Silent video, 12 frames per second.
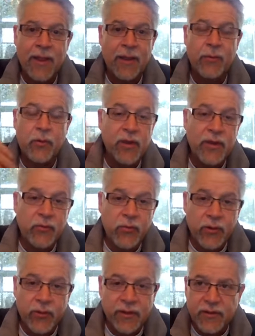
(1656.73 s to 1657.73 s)
but we
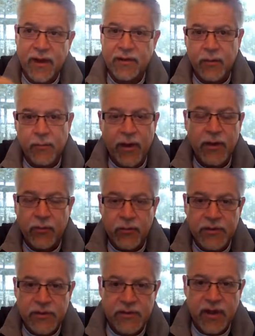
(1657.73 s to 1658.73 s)
we wouldn't take their money
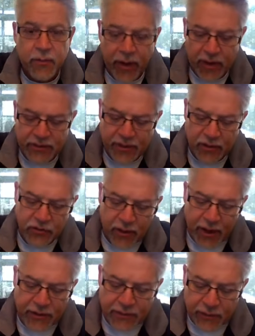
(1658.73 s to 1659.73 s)
we'd just keep passing out
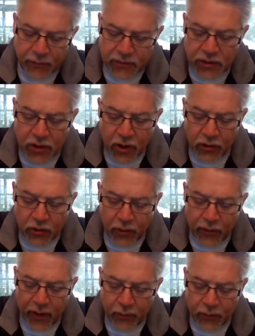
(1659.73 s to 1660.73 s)
tracks. and there was a young girl
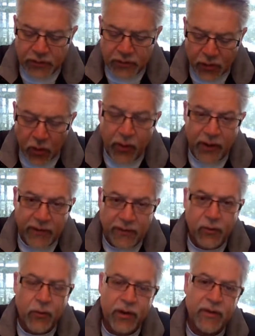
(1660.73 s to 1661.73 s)
that was going
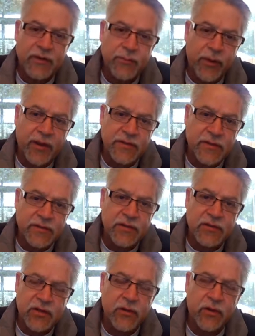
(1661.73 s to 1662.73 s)
into one of these places
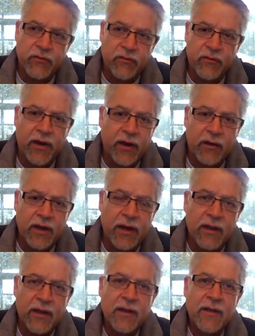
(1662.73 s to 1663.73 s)
and she looked very
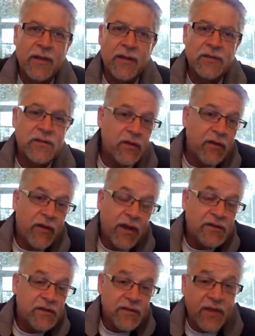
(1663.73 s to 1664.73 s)
she looked like
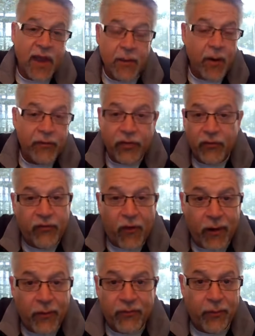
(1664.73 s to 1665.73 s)
she just came off the
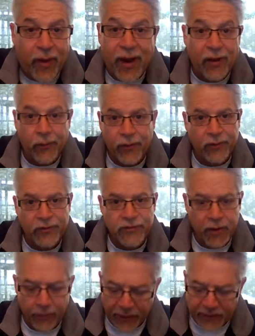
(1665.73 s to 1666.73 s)
farm from Iowa or
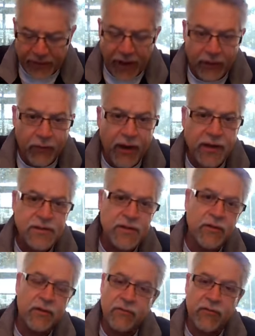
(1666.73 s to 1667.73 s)
something like that, right? She
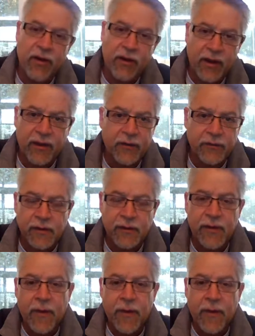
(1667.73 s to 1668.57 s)
looked very innocent.